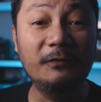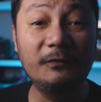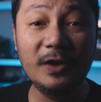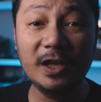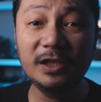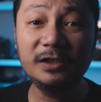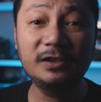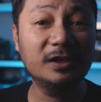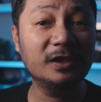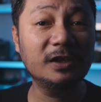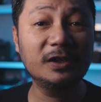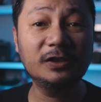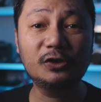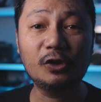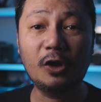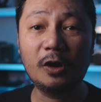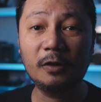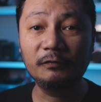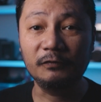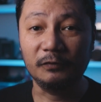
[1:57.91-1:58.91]
Davinci
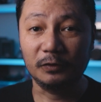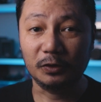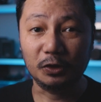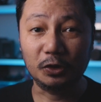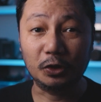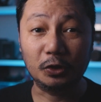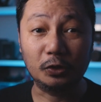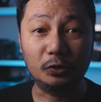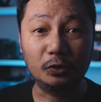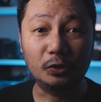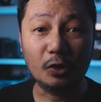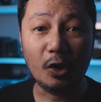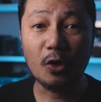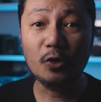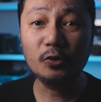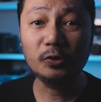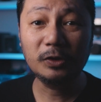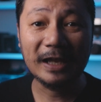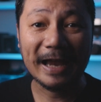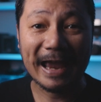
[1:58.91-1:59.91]
Resolve, you
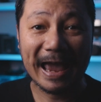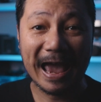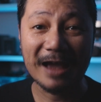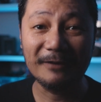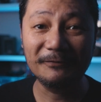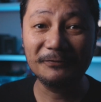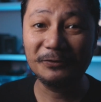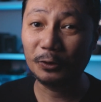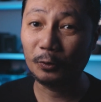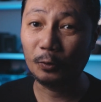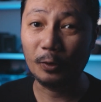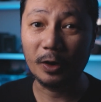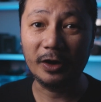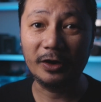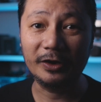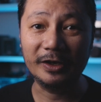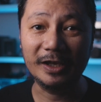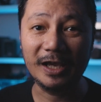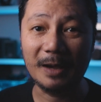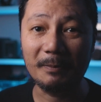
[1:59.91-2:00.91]
don't have to
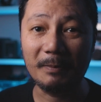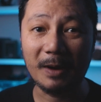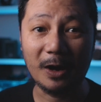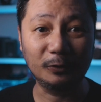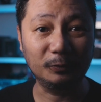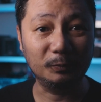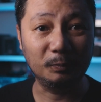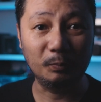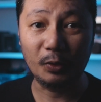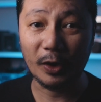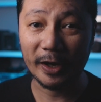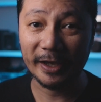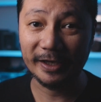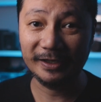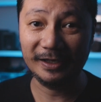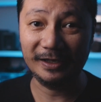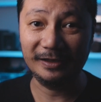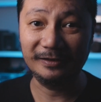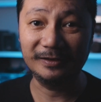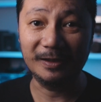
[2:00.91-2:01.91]
worry about
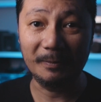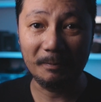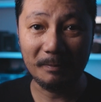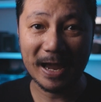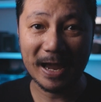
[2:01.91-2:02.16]
breaking the